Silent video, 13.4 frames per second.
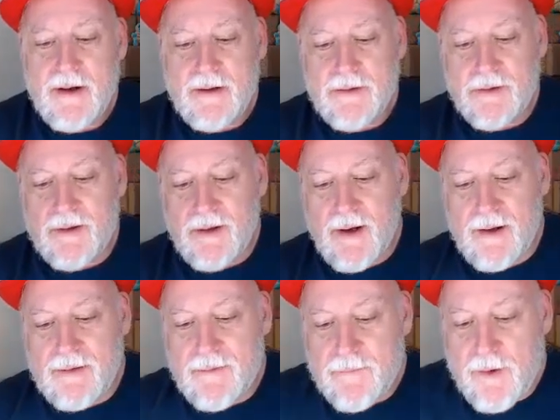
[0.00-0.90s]
Looking
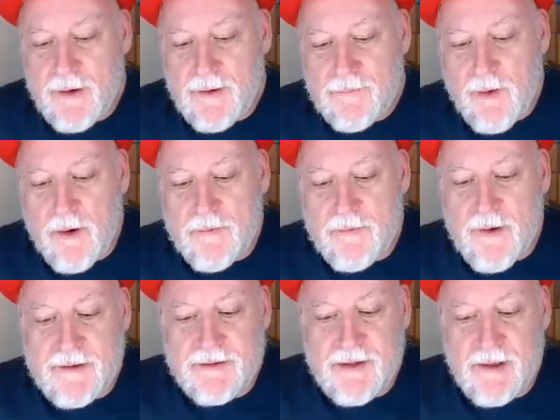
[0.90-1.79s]
at the front of
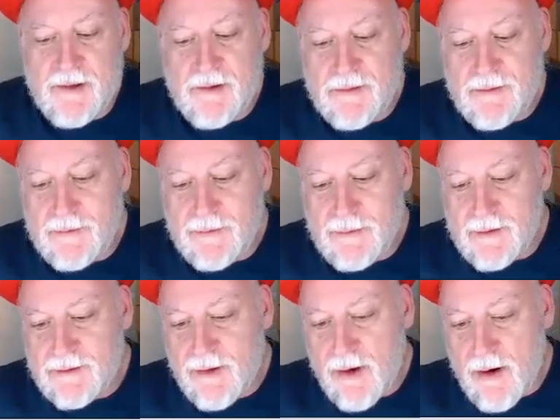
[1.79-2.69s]
Farfetch'd here,
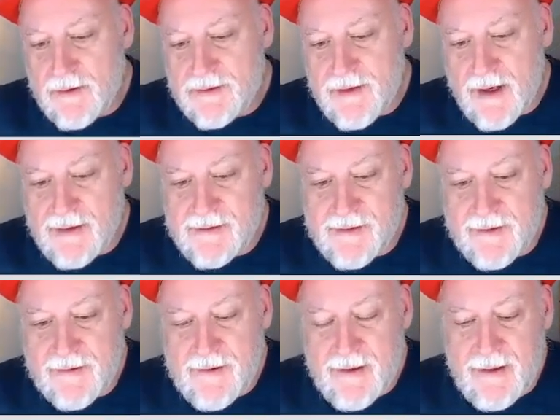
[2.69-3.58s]
this card is nice and
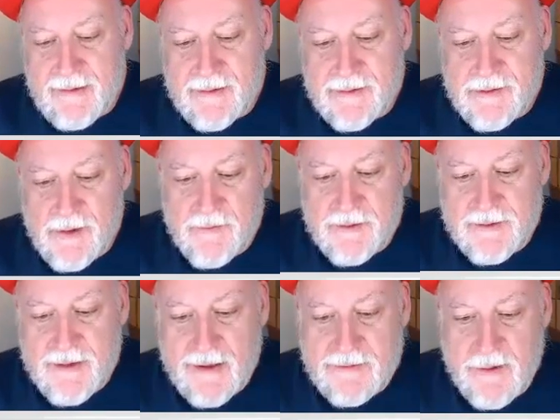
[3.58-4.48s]
clean. The surface
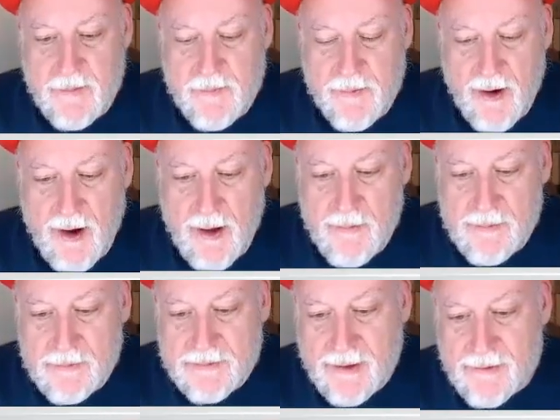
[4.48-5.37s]
has no
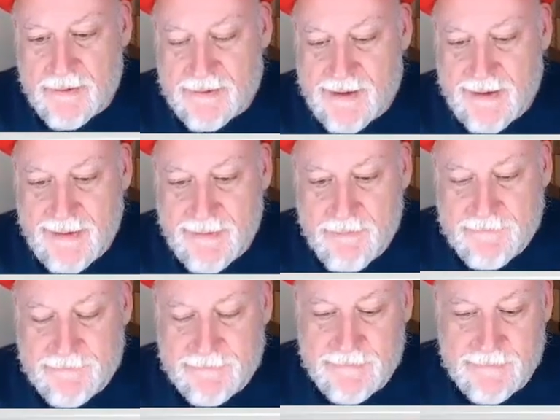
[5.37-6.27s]
problems. I don't see any
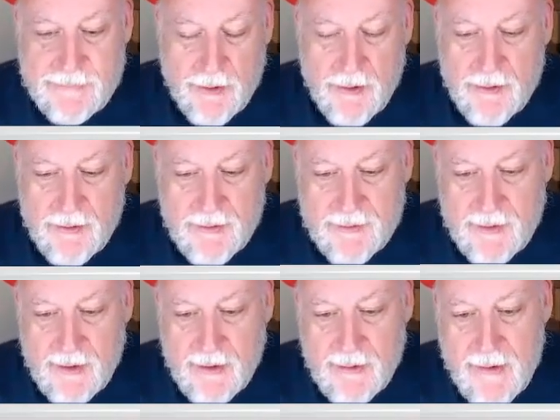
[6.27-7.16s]
dirt or
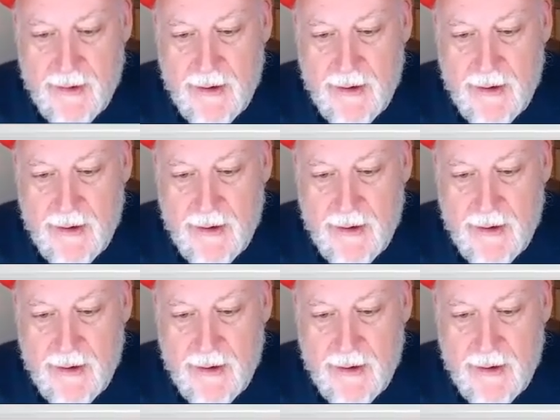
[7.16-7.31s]
anything.